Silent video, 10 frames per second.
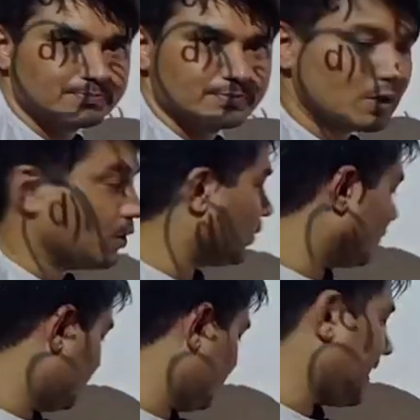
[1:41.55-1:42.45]
Oh,
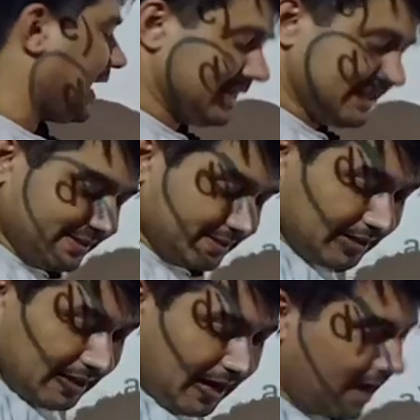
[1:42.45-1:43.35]
science.
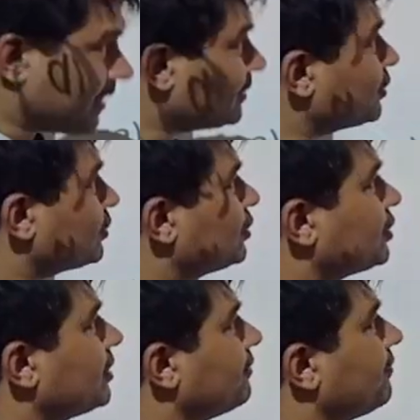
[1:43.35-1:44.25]
Another
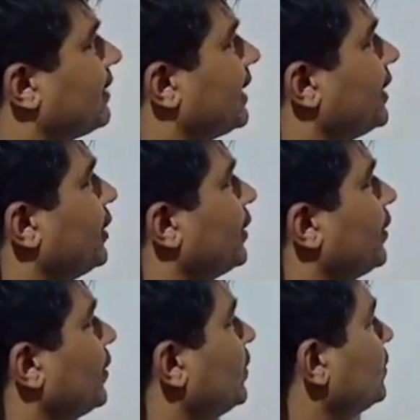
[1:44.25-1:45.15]
question for
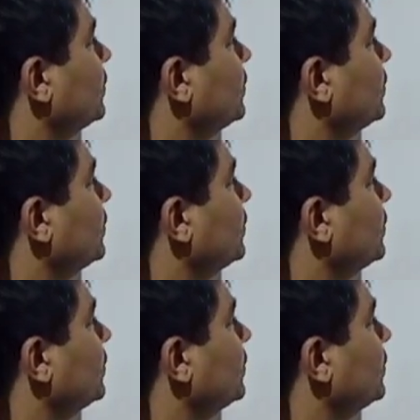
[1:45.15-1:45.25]
you.